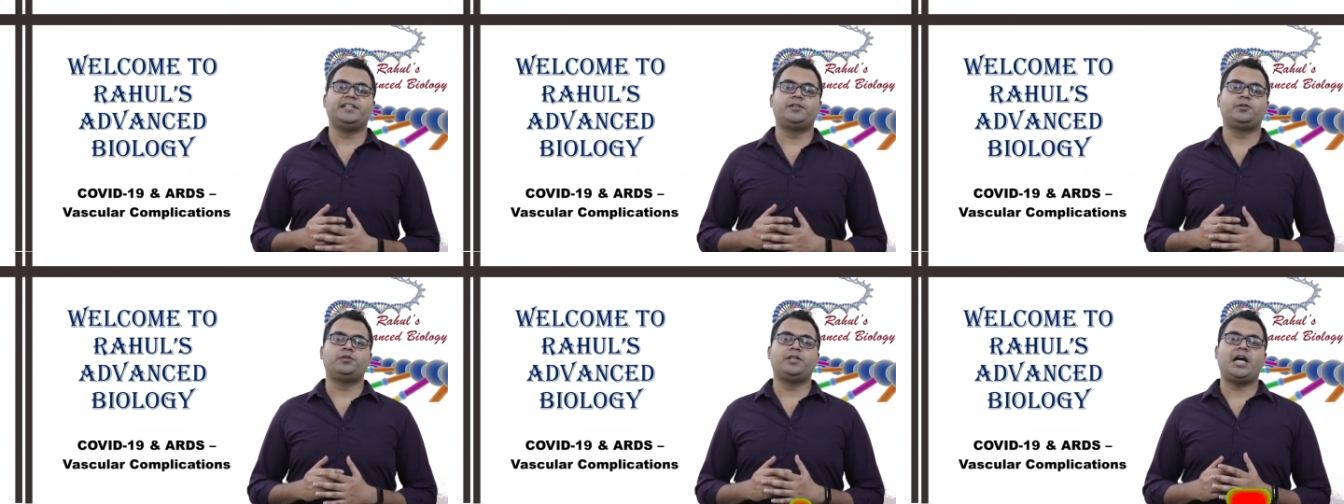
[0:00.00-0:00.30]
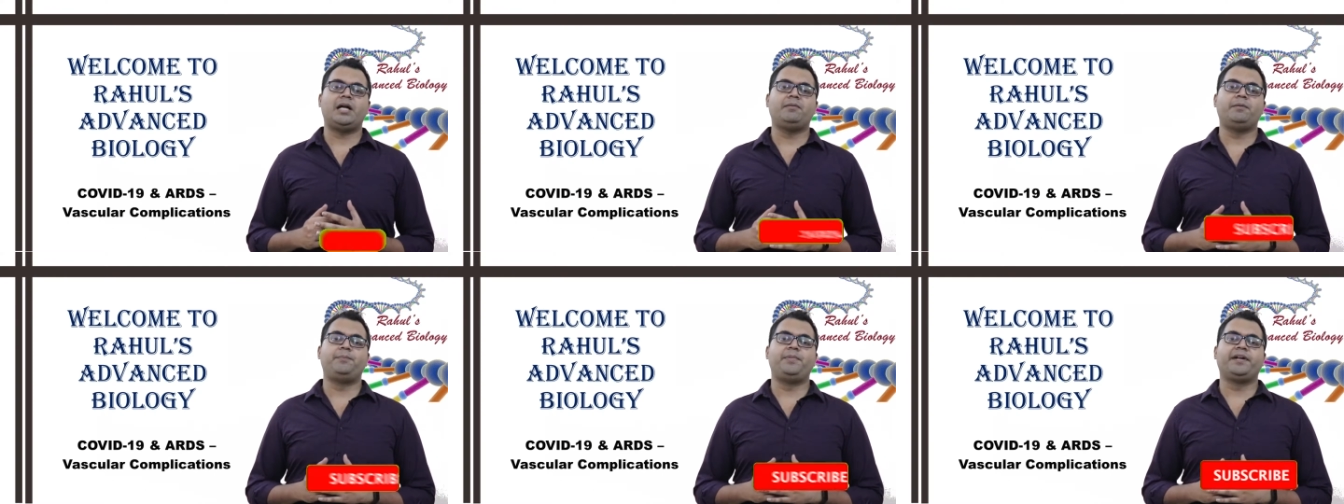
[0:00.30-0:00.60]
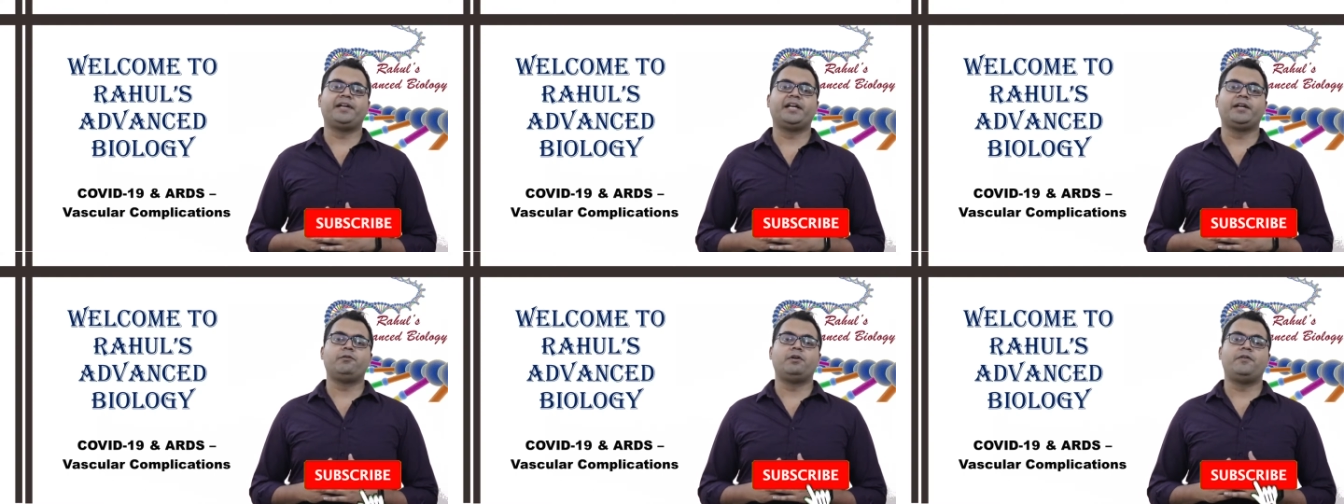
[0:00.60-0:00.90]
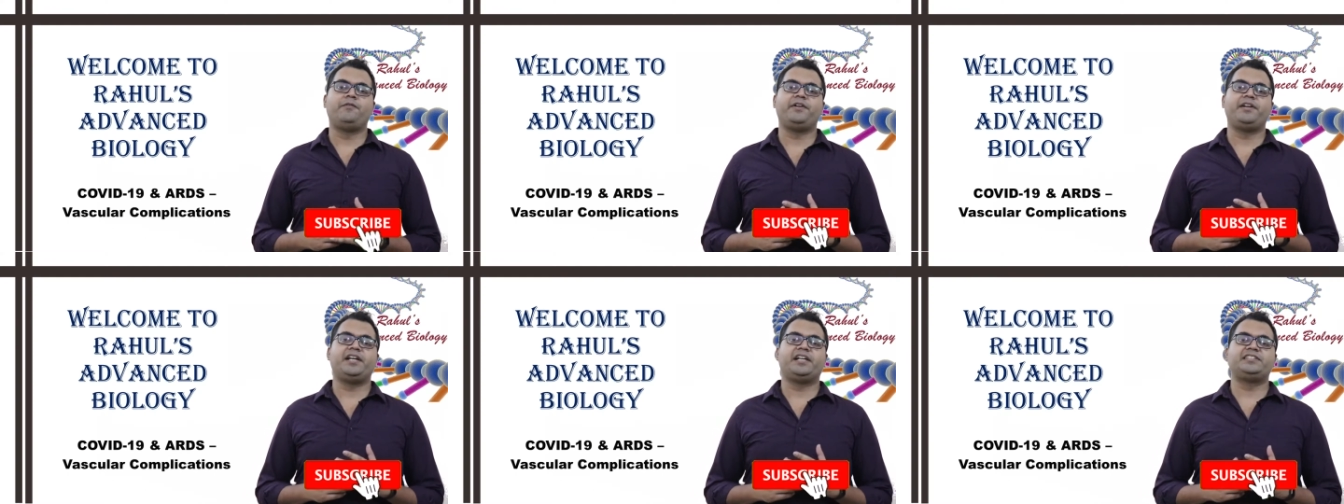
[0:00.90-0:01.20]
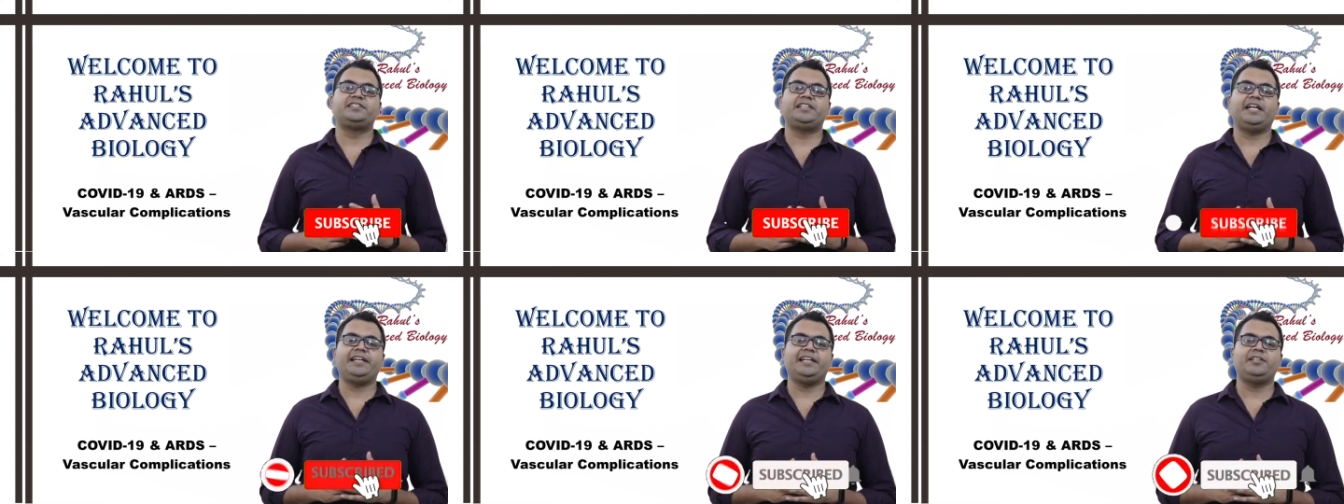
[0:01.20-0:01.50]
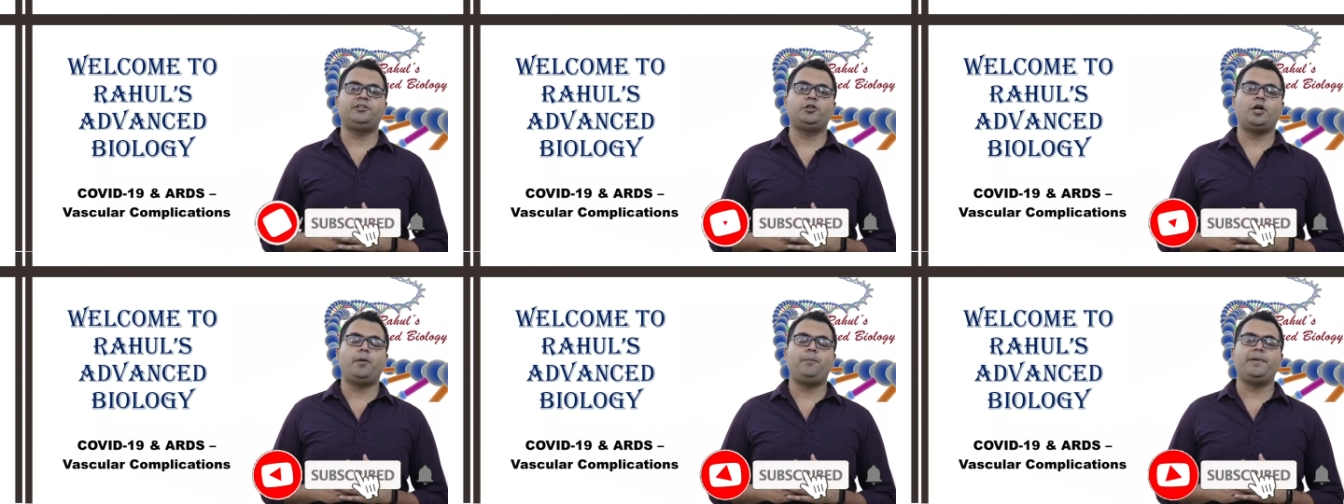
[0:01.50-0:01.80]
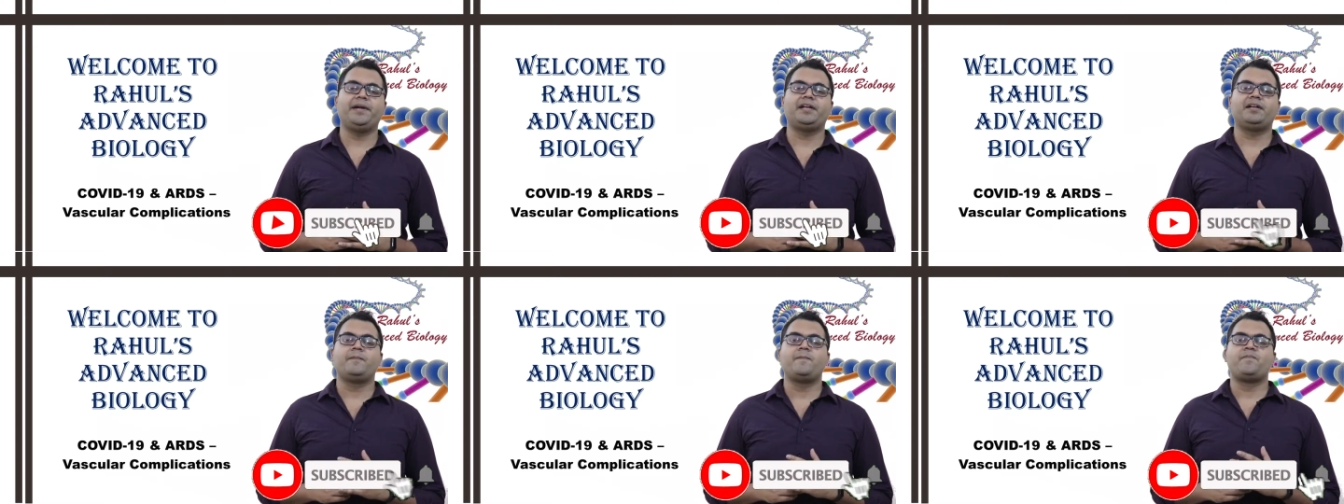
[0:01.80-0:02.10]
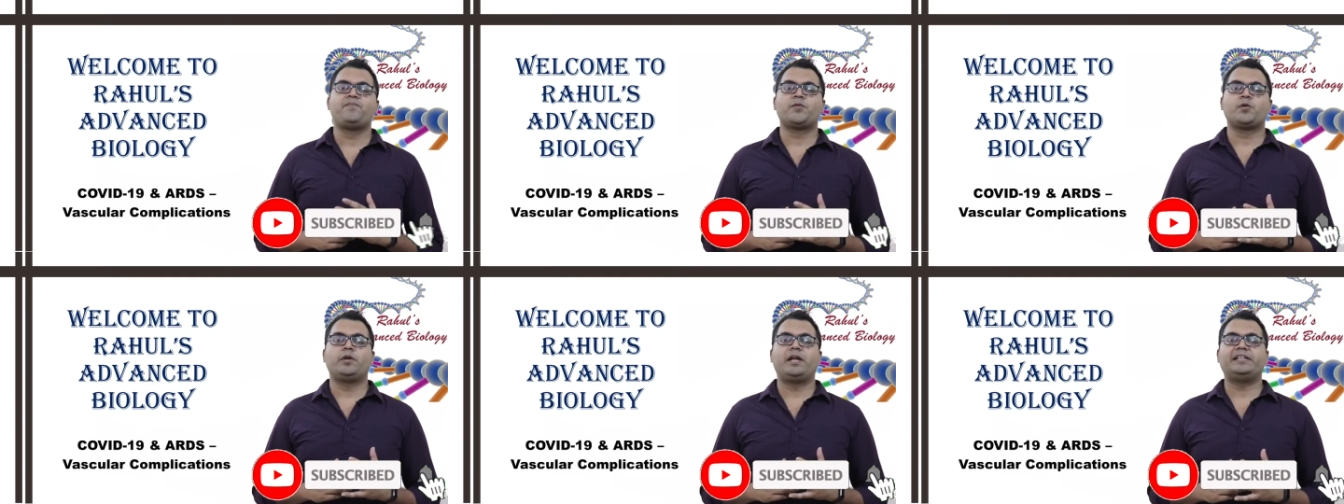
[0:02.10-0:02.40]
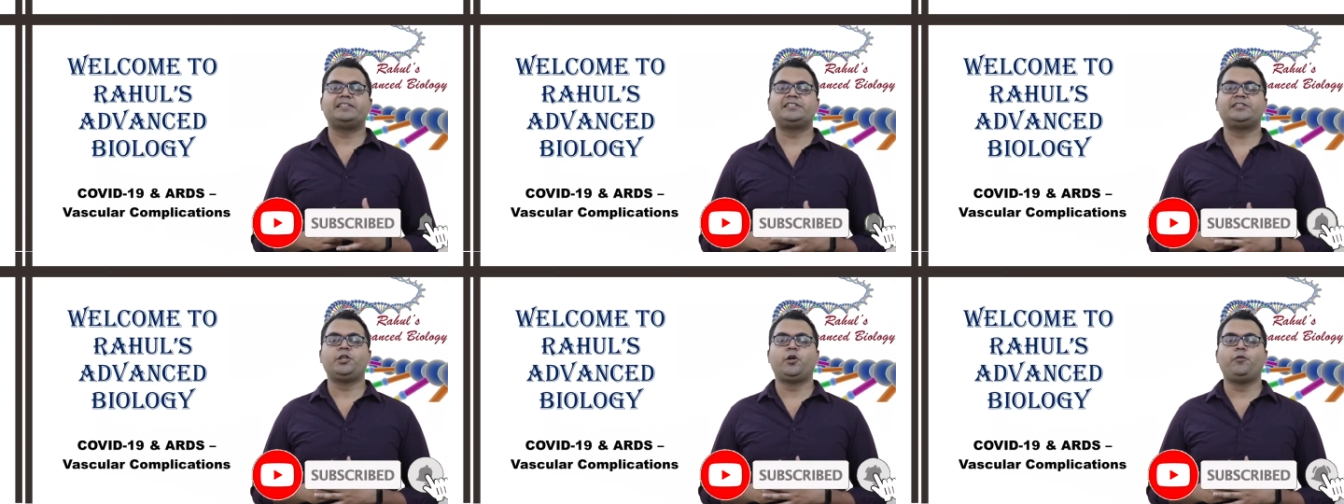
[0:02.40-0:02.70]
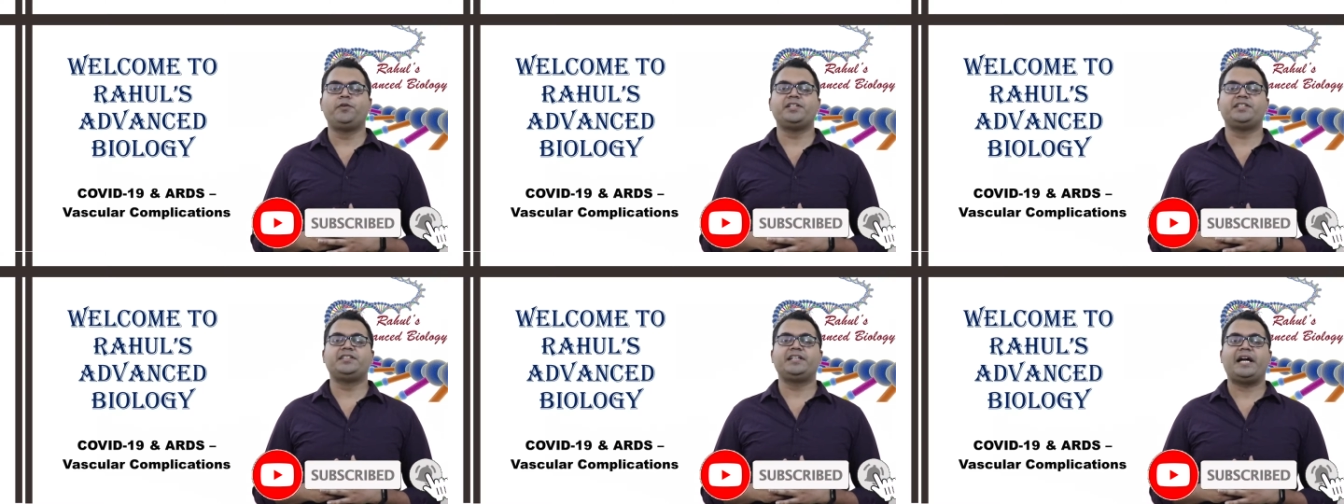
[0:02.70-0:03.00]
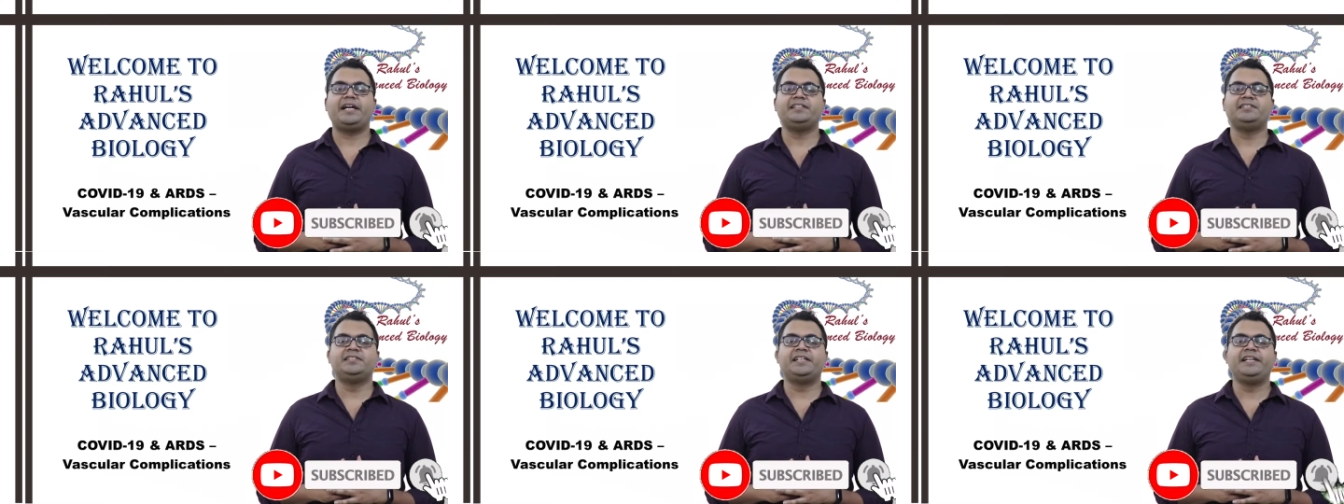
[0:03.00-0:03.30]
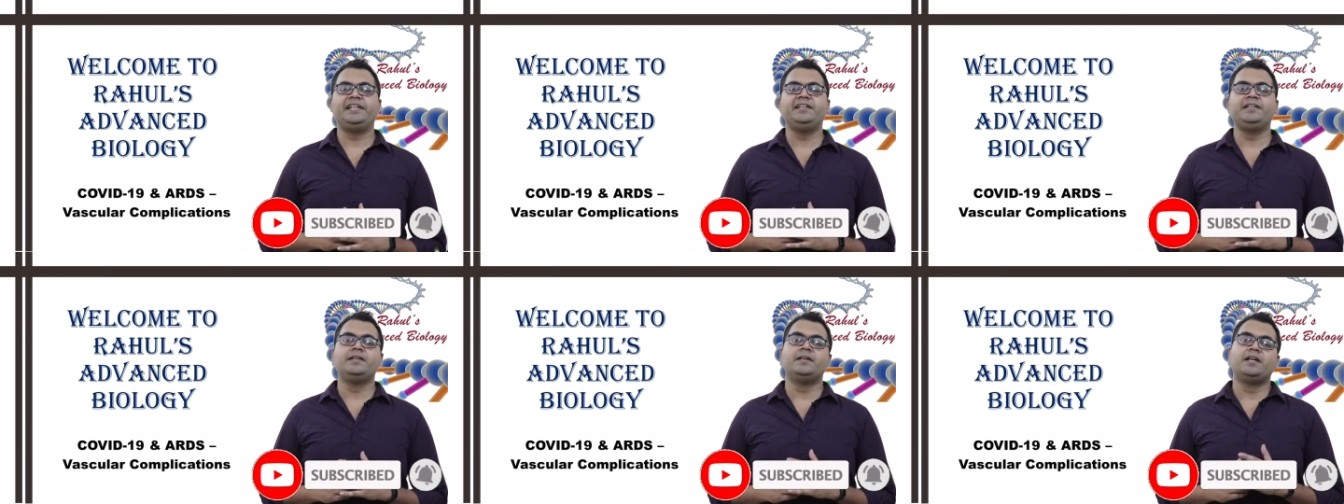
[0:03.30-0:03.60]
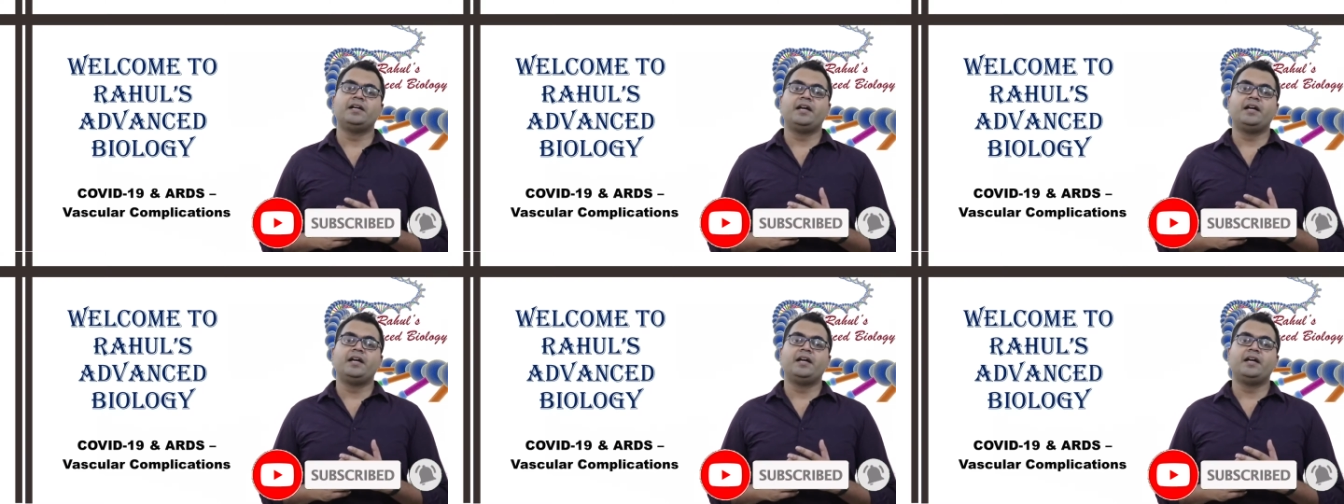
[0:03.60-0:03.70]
Today I'll be bringing you a very ecstatic topic known as COVID-19